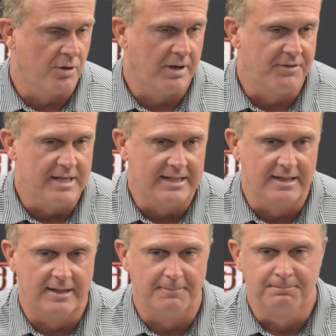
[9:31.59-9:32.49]
You know, I
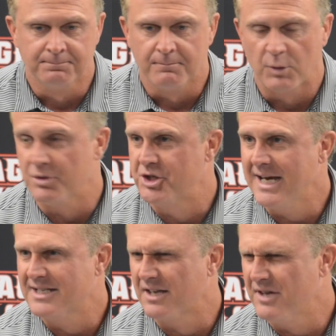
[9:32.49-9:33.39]
think with
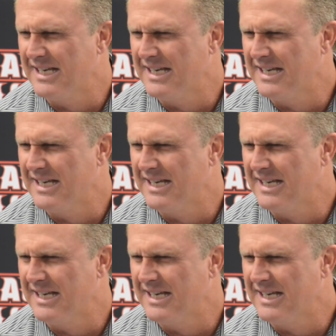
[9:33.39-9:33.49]
Chase,